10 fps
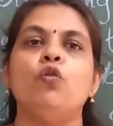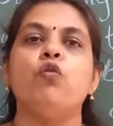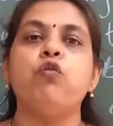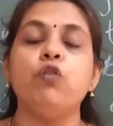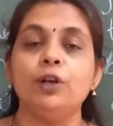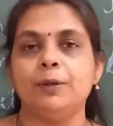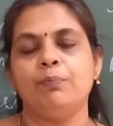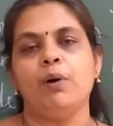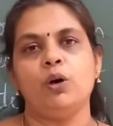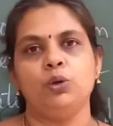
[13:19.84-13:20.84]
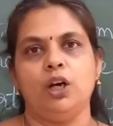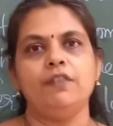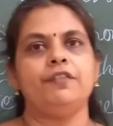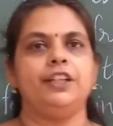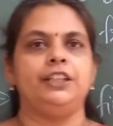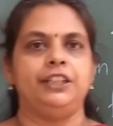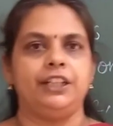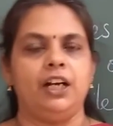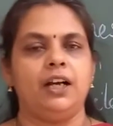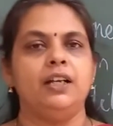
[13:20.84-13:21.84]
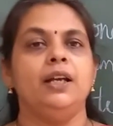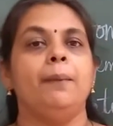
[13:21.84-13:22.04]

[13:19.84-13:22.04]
food bowl of India,